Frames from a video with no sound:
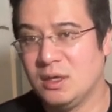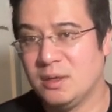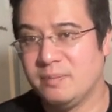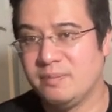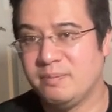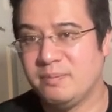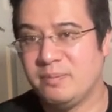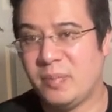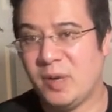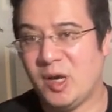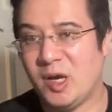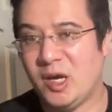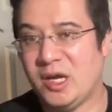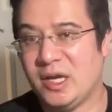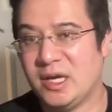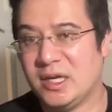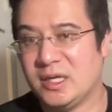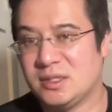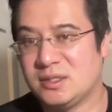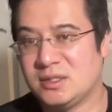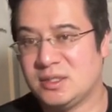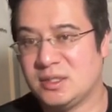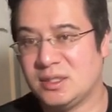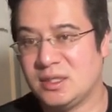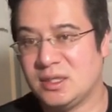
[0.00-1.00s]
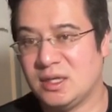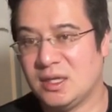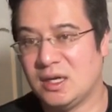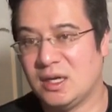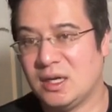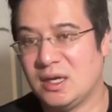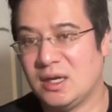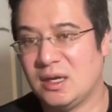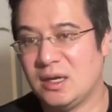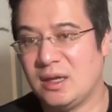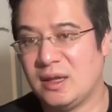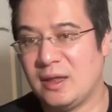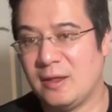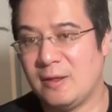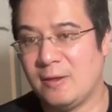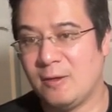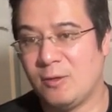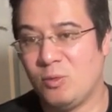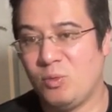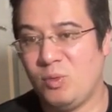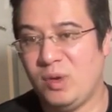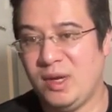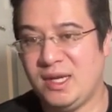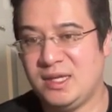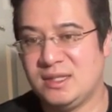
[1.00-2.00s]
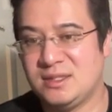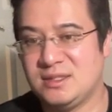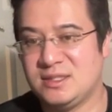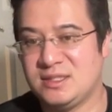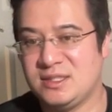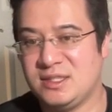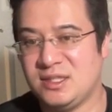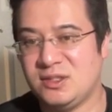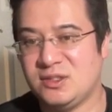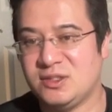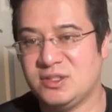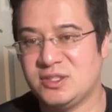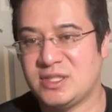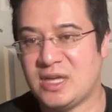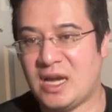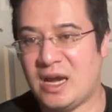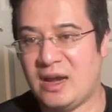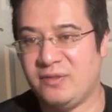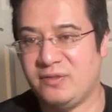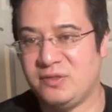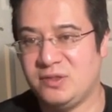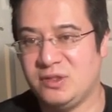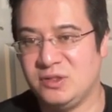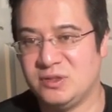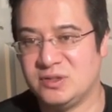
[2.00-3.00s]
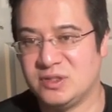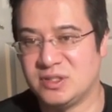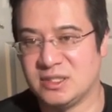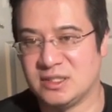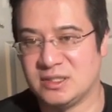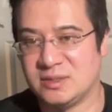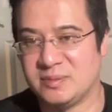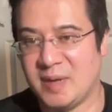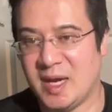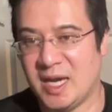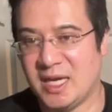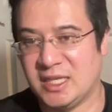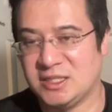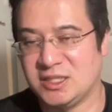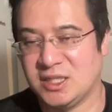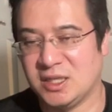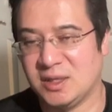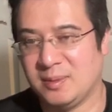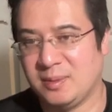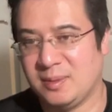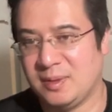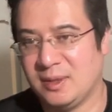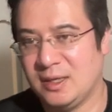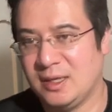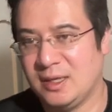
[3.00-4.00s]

But we can still soft lose this matchup.